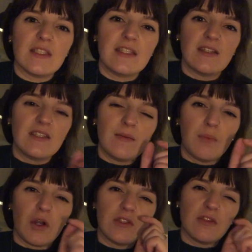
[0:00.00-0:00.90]
still see
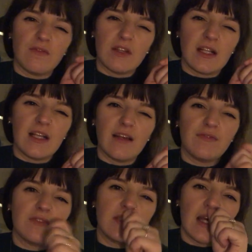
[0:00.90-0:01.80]
parts of the
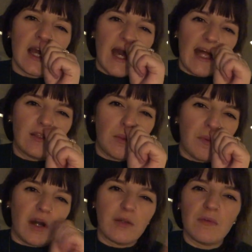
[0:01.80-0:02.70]
cliffs at the
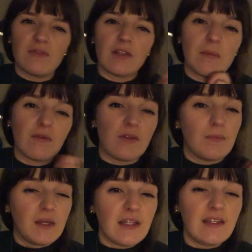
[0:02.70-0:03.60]
bottom of some of the
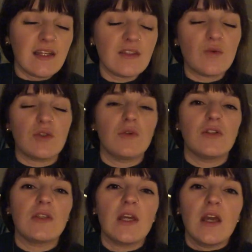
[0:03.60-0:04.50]
buildings, which
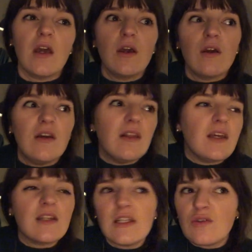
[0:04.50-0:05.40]
was like
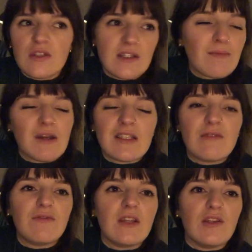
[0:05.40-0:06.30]
an interesting mix
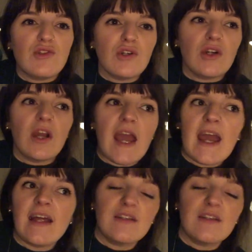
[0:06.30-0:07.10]
of nature and